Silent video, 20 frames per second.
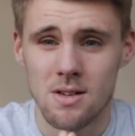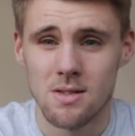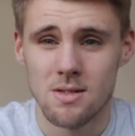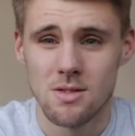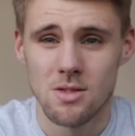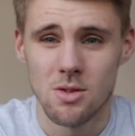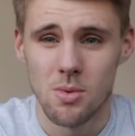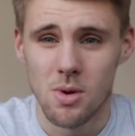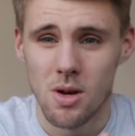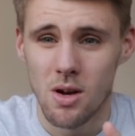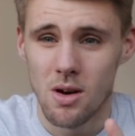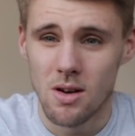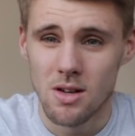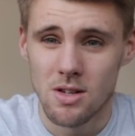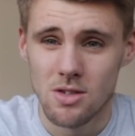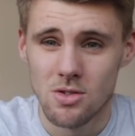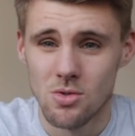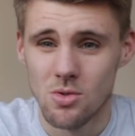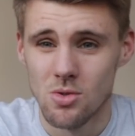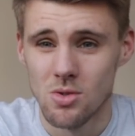So we got
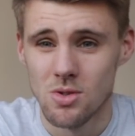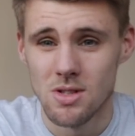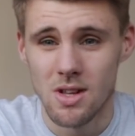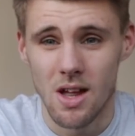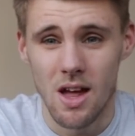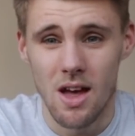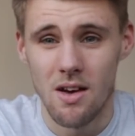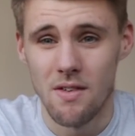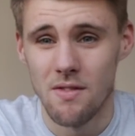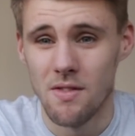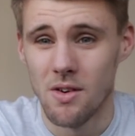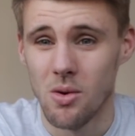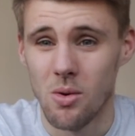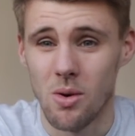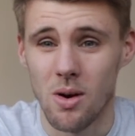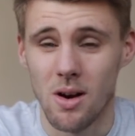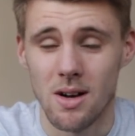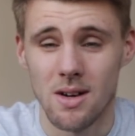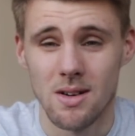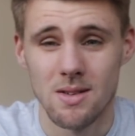exhaust, air
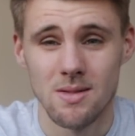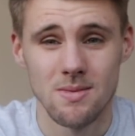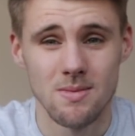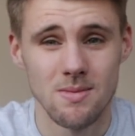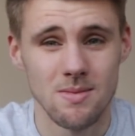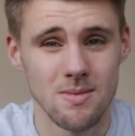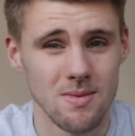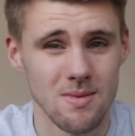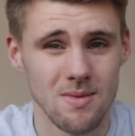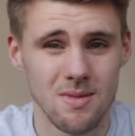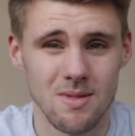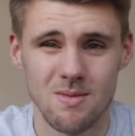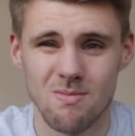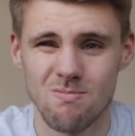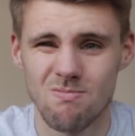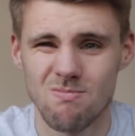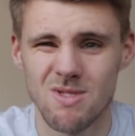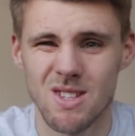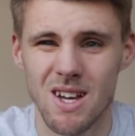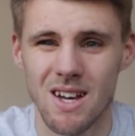filter,
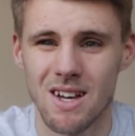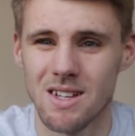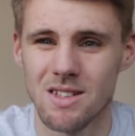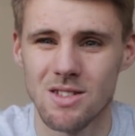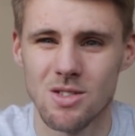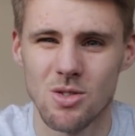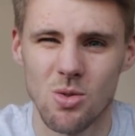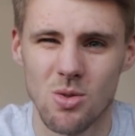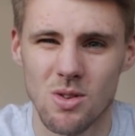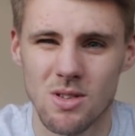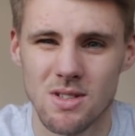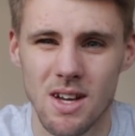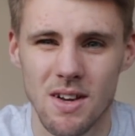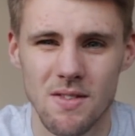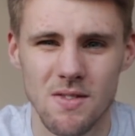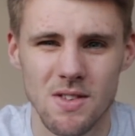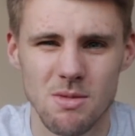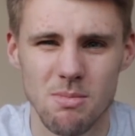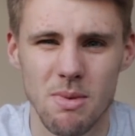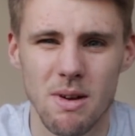say intercooler, say
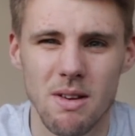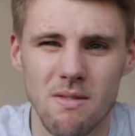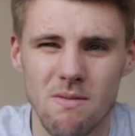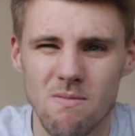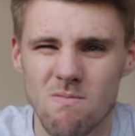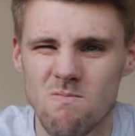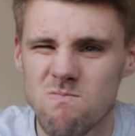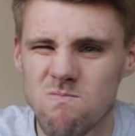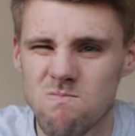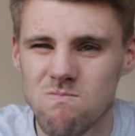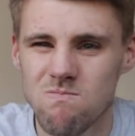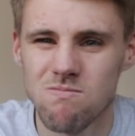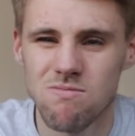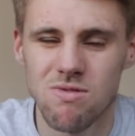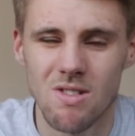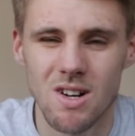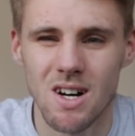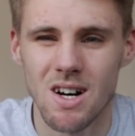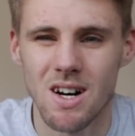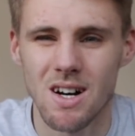if I spend,
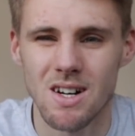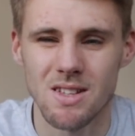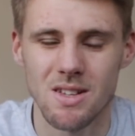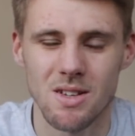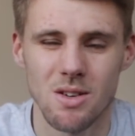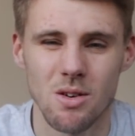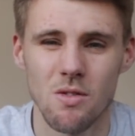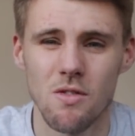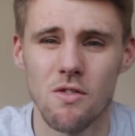I don't know,